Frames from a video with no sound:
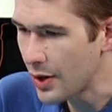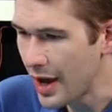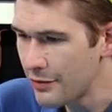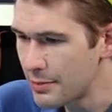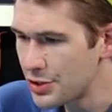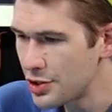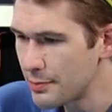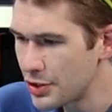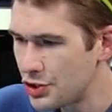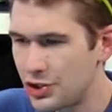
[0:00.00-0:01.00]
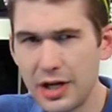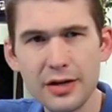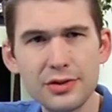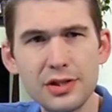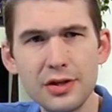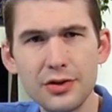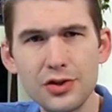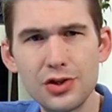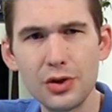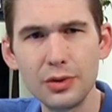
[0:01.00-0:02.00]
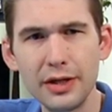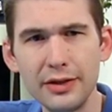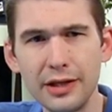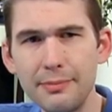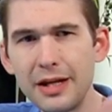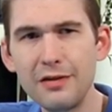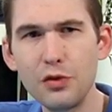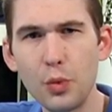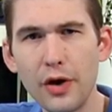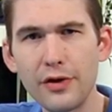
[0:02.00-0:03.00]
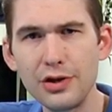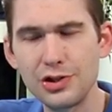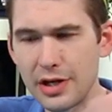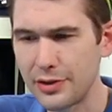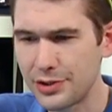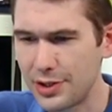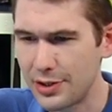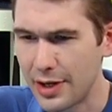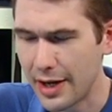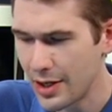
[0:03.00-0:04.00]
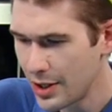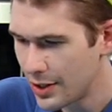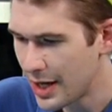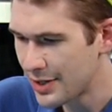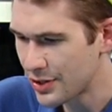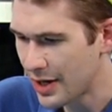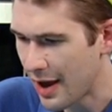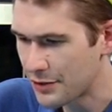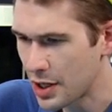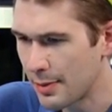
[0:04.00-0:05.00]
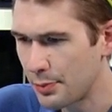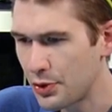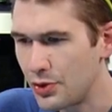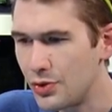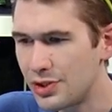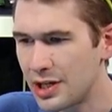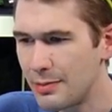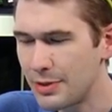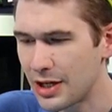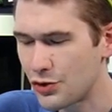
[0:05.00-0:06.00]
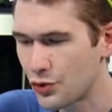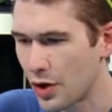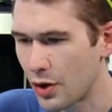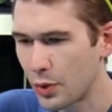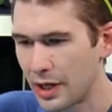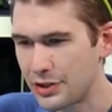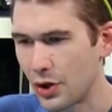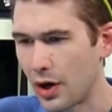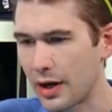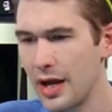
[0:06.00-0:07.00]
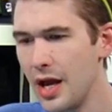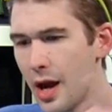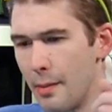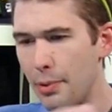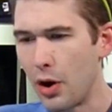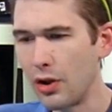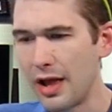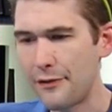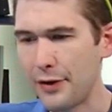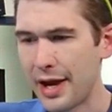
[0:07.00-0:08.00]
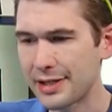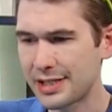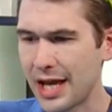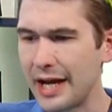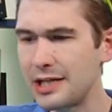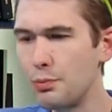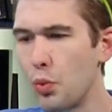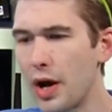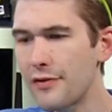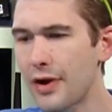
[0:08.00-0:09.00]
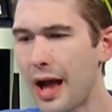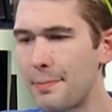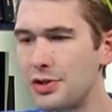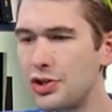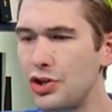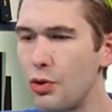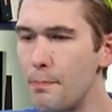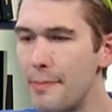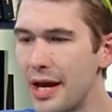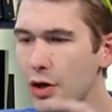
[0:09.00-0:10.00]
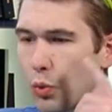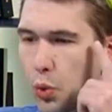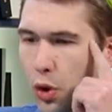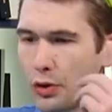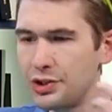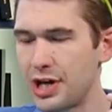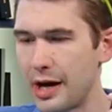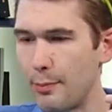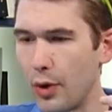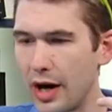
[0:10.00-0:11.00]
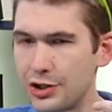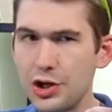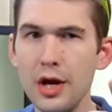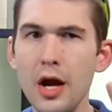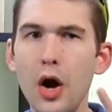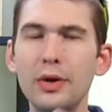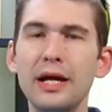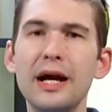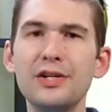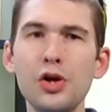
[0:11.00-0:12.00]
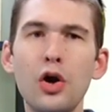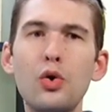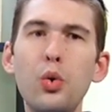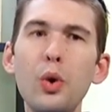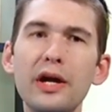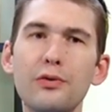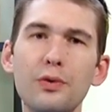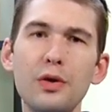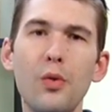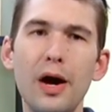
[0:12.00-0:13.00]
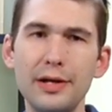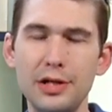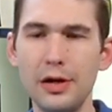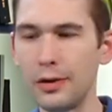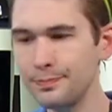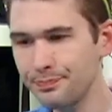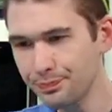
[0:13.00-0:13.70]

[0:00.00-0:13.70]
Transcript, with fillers: know, I haven't mentioned much JLC on the show lately. I'm not even wearing JLC tonight. You guys are going to have to come up with a new scheme to get drunk while I talk. Paul F asks, Hi Tim, whatever happened to the Omega World Time watch? Okay, guys, a quick rewind here.